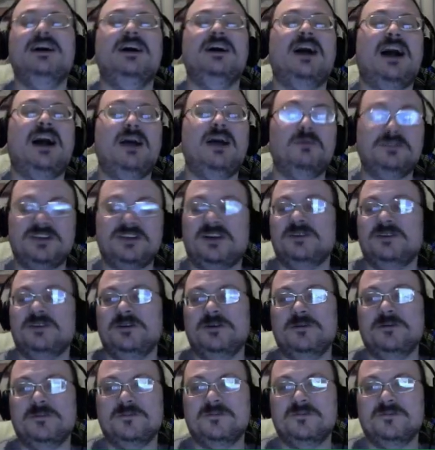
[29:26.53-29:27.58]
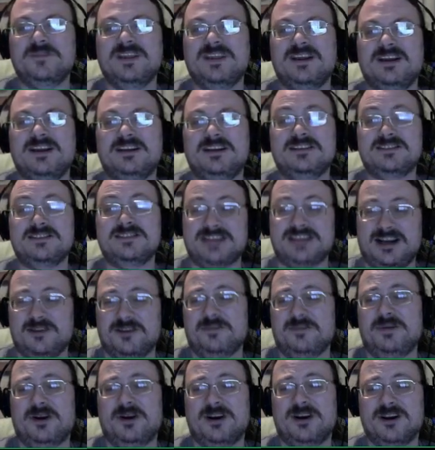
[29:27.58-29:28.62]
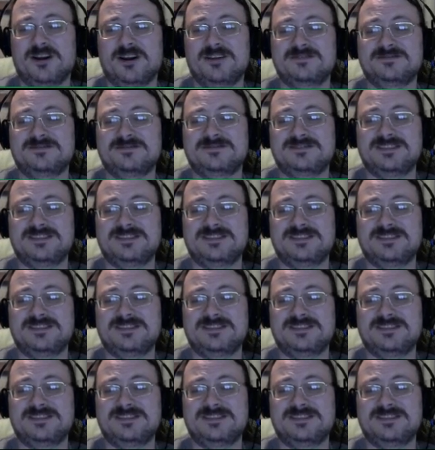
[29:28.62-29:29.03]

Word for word: I will tell you, South Park.